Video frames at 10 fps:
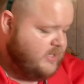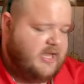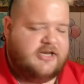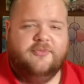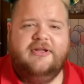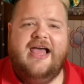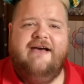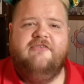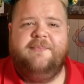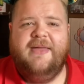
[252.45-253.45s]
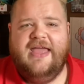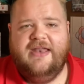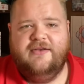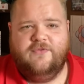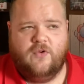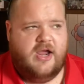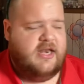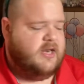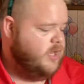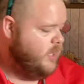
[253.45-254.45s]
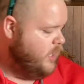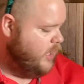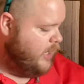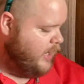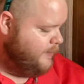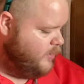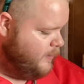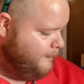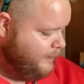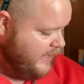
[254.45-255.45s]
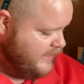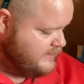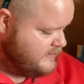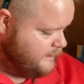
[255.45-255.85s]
I don't really have a pin for it. Um, but